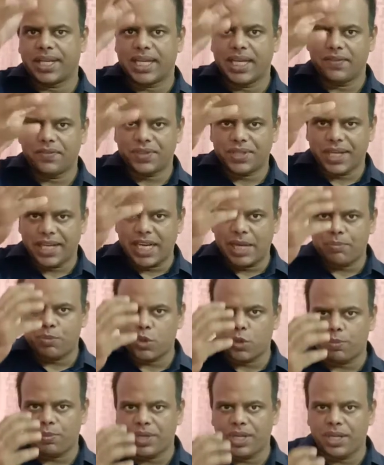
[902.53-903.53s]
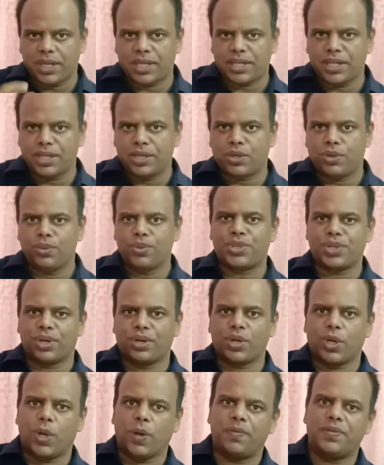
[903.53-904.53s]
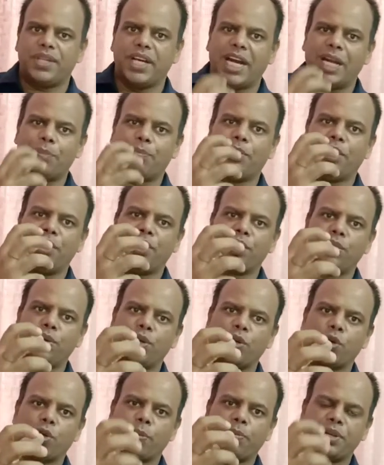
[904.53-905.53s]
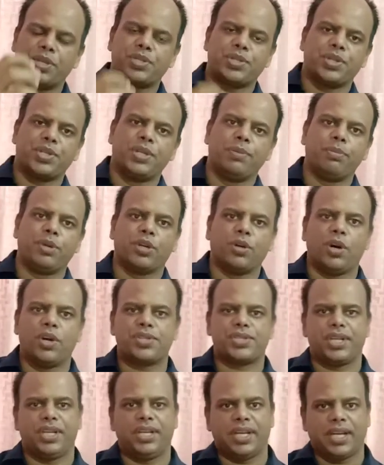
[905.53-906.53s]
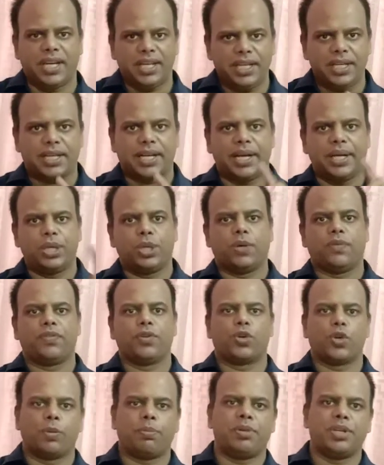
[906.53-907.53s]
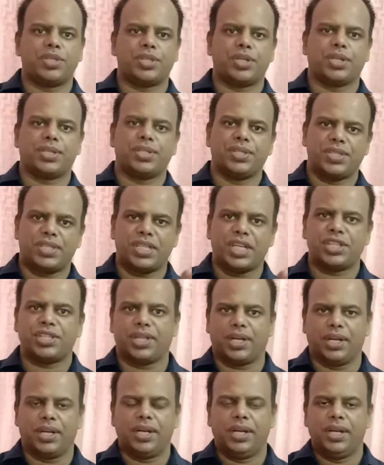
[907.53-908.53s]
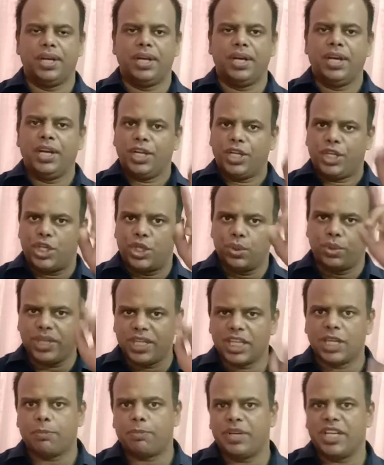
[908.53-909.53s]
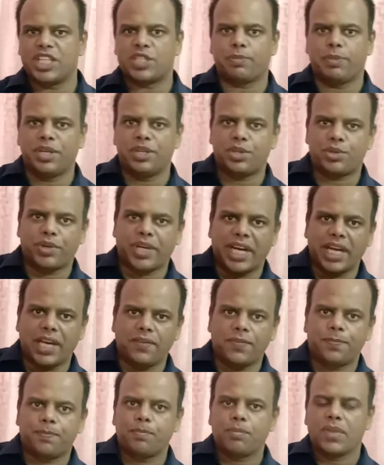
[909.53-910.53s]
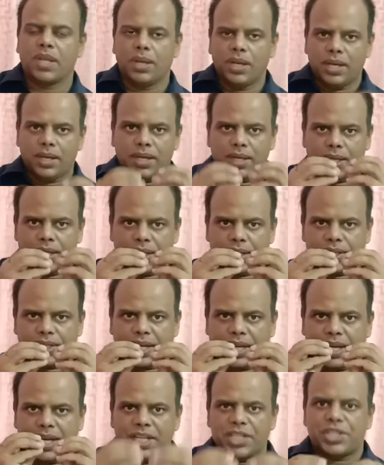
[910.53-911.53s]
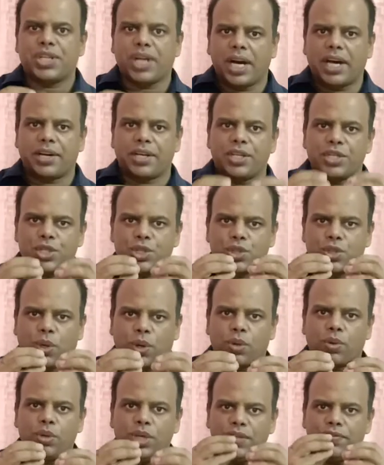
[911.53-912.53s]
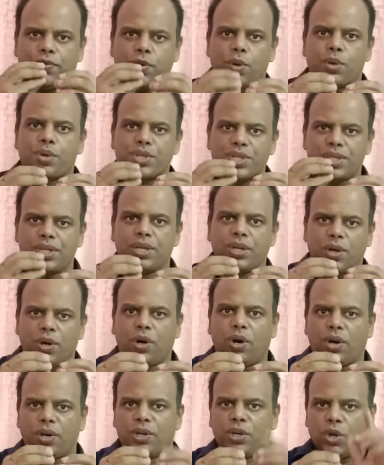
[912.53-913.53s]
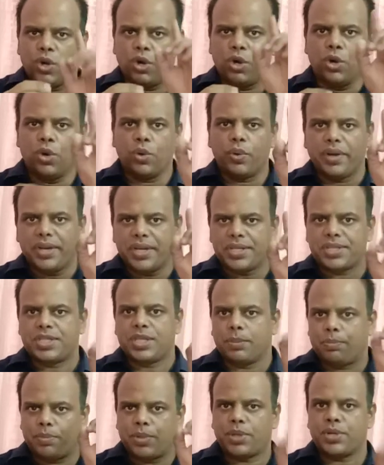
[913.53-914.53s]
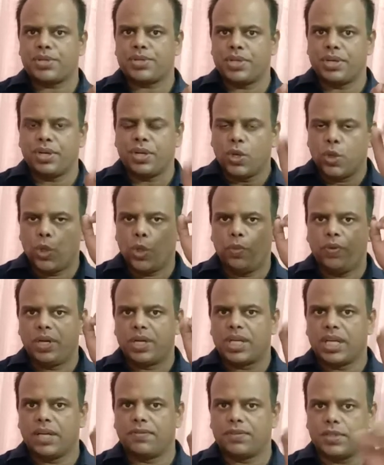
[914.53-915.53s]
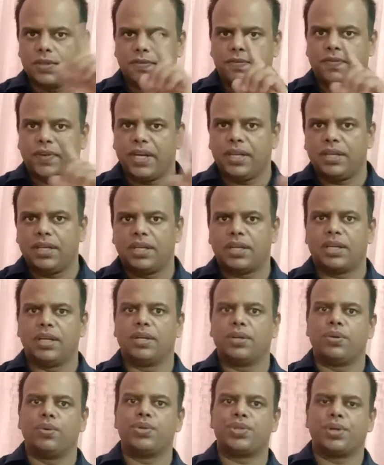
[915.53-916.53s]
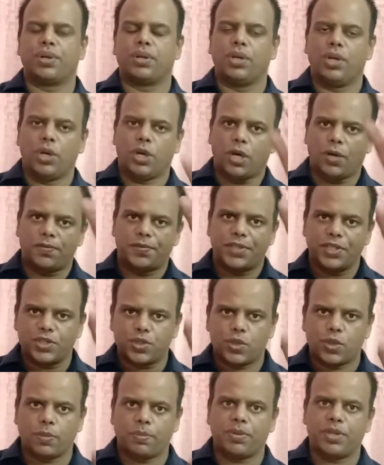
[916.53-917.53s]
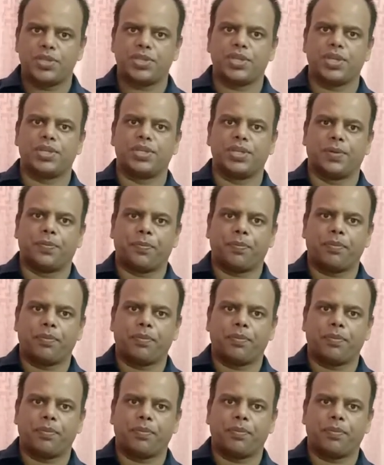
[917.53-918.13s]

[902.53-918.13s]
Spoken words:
give the appropriate conclusion of that particular group discussion, because in any kind of group discussion session during a placement drive, the HR is thoroughly focusing on who is the person who will give the final conclusion of this group discussion.